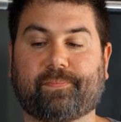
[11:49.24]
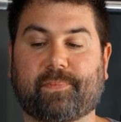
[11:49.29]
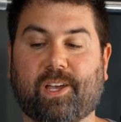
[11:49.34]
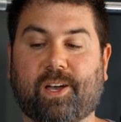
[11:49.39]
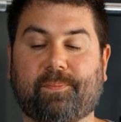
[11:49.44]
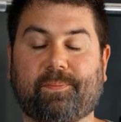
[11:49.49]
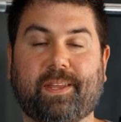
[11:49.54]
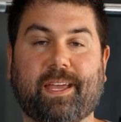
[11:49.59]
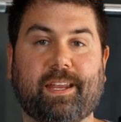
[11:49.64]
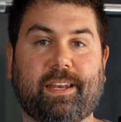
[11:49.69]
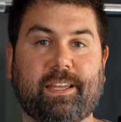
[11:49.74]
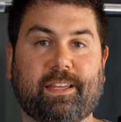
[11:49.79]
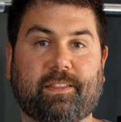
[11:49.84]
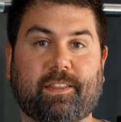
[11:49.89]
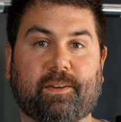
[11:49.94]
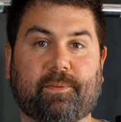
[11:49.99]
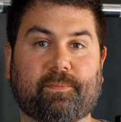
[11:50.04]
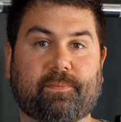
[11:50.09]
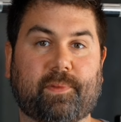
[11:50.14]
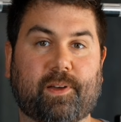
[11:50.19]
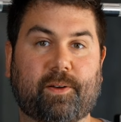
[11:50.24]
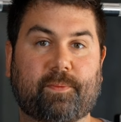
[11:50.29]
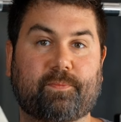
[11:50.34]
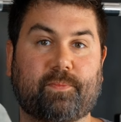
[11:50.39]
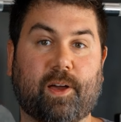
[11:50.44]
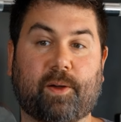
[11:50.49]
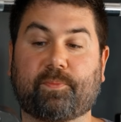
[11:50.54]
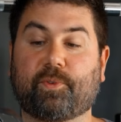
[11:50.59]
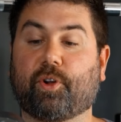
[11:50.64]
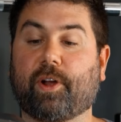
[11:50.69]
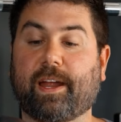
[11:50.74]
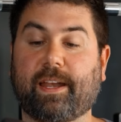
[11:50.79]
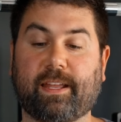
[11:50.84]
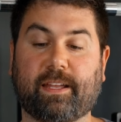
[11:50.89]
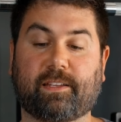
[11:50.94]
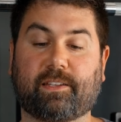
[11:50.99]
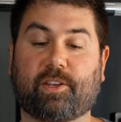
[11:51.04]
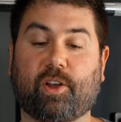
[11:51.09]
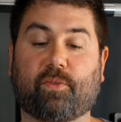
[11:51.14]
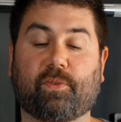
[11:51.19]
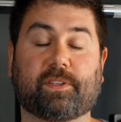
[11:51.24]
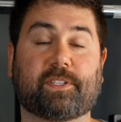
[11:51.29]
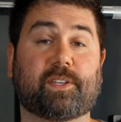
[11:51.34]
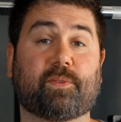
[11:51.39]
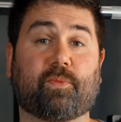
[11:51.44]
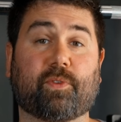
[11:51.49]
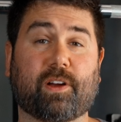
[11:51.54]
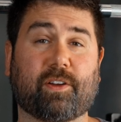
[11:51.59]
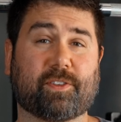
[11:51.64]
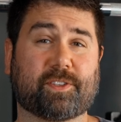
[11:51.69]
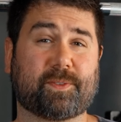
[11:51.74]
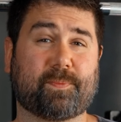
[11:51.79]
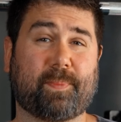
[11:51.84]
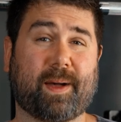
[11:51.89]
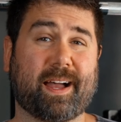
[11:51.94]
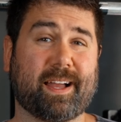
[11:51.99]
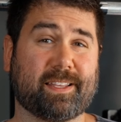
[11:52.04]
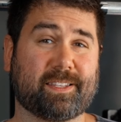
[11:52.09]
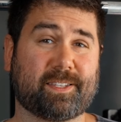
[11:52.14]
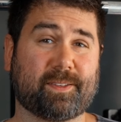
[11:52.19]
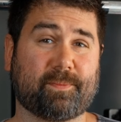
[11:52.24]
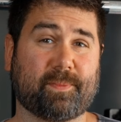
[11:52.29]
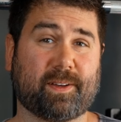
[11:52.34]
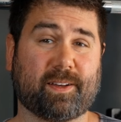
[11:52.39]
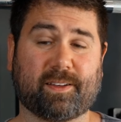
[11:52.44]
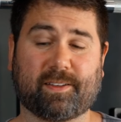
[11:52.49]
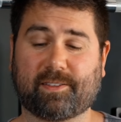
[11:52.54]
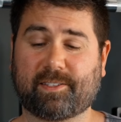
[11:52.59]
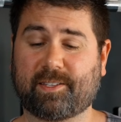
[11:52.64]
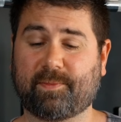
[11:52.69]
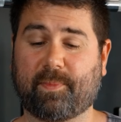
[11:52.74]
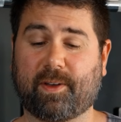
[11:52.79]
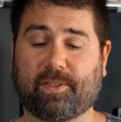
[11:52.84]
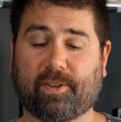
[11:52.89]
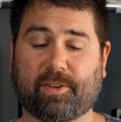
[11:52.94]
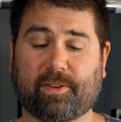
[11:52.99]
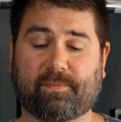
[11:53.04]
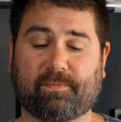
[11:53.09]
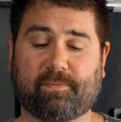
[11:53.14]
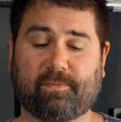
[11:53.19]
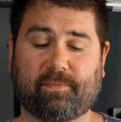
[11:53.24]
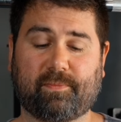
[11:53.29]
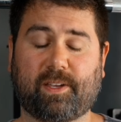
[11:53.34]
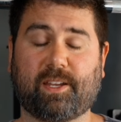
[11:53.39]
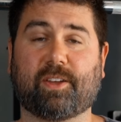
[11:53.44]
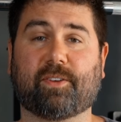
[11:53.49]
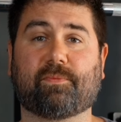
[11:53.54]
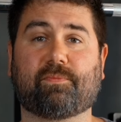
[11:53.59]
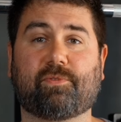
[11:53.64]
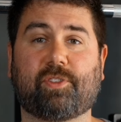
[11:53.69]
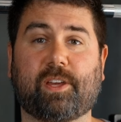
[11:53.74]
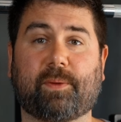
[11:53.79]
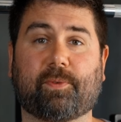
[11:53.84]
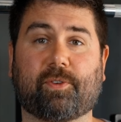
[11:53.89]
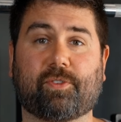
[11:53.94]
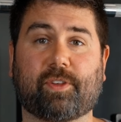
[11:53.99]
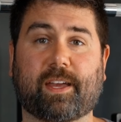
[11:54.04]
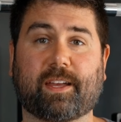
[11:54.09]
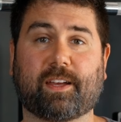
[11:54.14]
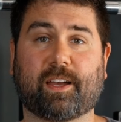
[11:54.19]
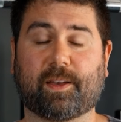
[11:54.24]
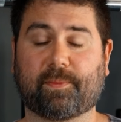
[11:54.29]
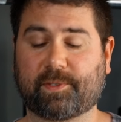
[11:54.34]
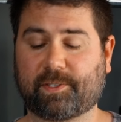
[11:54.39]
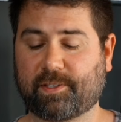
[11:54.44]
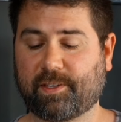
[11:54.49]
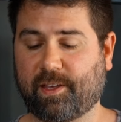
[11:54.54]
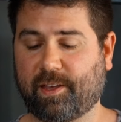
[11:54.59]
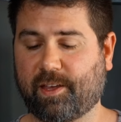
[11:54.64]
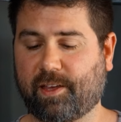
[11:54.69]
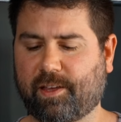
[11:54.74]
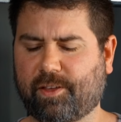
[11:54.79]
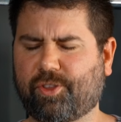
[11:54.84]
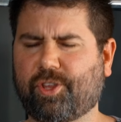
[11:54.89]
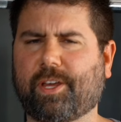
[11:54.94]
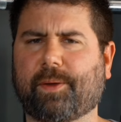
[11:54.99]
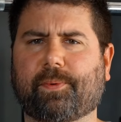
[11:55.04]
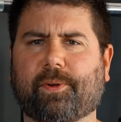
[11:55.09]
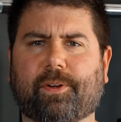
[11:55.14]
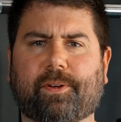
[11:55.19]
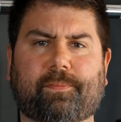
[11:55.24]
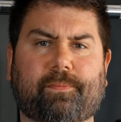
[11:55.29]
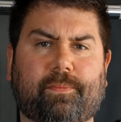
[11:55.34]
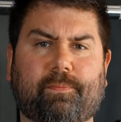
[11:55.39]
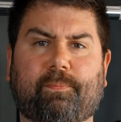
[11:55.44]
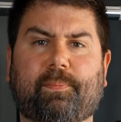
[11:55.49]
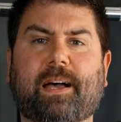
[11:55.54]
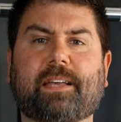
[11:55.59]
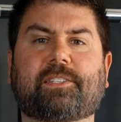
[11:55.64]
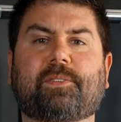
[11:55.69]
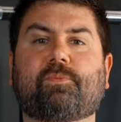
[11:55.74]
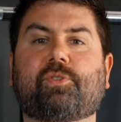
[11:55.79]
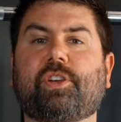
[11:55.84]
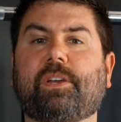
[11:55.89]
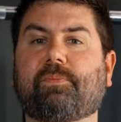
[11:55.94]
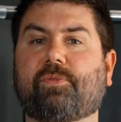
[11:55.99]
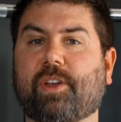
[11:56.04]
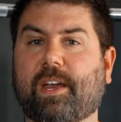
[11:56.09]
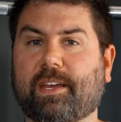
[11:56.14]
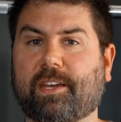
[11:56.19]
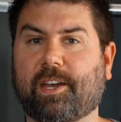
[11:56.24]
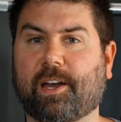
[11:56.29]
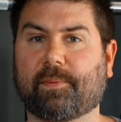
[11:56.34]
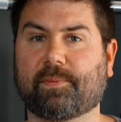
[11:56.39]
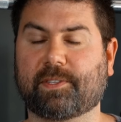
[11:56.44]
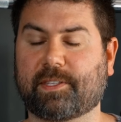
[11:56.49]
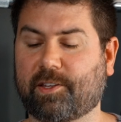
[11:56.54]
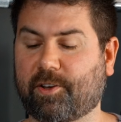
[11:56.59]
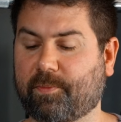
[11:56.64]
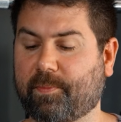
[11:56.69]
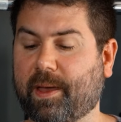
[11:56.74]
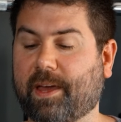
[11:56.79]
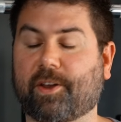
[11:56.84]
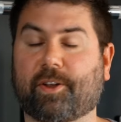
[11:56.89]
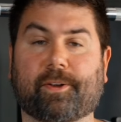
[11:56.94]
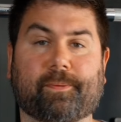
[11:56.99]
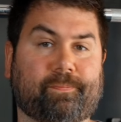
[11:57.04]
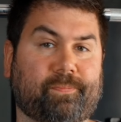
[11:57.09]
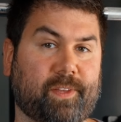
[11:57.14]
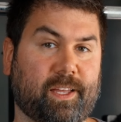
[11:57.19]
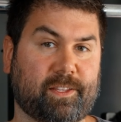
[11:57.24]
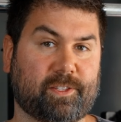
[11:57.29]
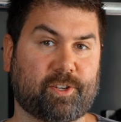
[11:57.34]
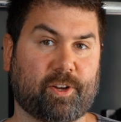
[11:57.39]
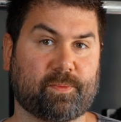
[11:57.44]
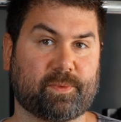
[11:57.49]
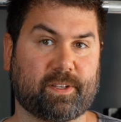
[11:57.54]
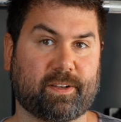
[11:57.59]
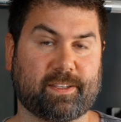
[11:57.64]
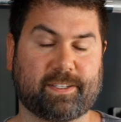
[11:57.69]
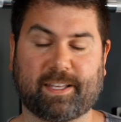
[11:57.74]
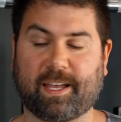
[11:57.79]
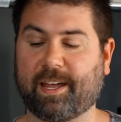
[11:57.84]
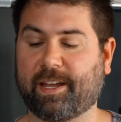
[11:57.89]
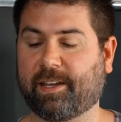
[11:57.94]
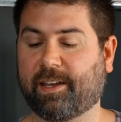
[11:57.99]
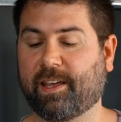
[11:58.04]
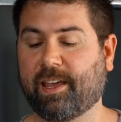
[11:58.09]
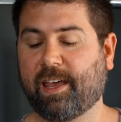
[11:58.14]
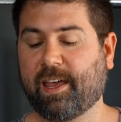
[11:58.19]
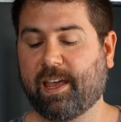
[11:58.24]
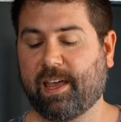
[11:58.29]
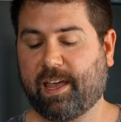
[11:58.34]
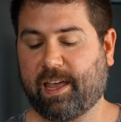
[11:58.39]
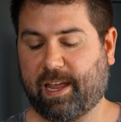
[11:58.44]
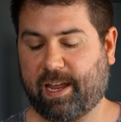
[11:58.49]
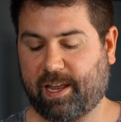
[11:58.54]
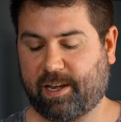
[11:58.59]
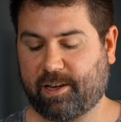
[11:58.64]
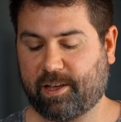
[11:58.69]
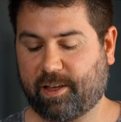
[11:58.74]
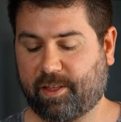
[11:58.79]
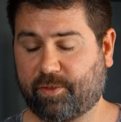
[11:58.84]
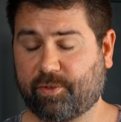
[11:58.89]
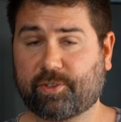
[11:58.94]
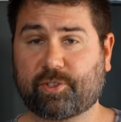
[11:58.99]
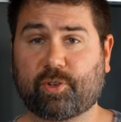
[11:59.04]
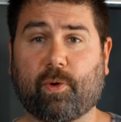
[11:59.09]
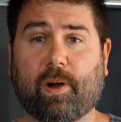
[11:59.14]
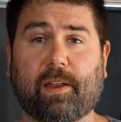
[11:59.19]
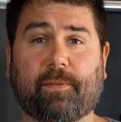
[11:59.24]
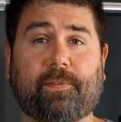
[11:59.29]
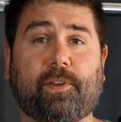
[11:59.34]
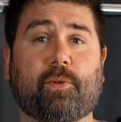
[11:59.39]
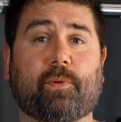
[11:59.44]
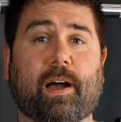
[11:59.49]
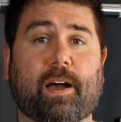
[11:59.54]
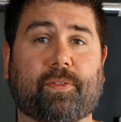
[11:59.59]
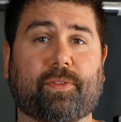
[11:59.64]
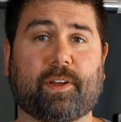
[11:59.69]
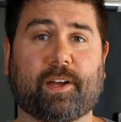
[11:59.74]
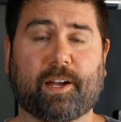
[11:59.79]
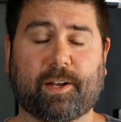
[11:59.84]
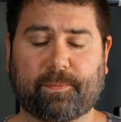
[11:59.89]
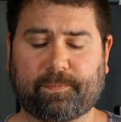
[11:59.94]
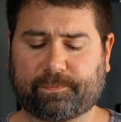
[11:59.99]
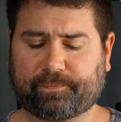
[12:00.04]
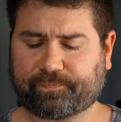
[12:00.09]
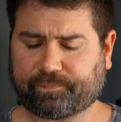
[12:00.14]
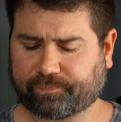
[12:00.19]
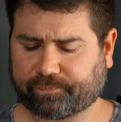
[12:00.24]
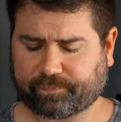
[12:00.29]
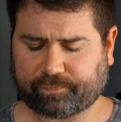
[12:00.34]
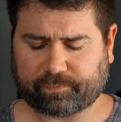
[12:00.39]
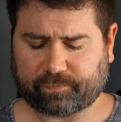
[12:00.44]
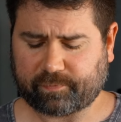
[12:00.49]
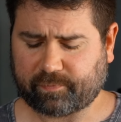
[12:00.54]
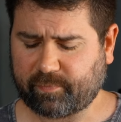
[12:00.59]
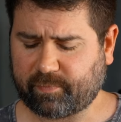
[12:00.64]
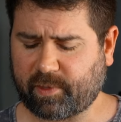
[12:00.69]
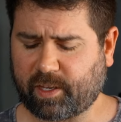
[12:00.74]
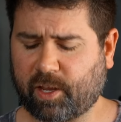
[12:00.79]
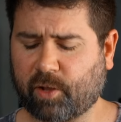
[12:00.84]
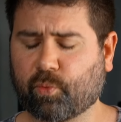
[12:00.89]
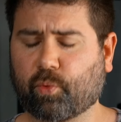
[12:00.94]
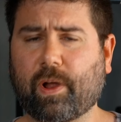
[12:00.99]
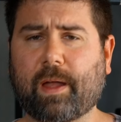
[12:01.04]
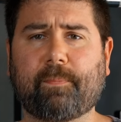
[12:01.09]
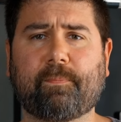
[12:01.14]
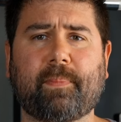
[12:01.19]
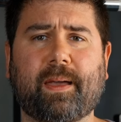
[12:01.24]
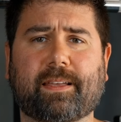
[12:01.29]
updating them, upgrading, going somewhere else, buying some other, you know, cheaper J-cups. Cheaper. Buy some cheap J-cups that are better in terms of design. And there's quite a few out there. Rep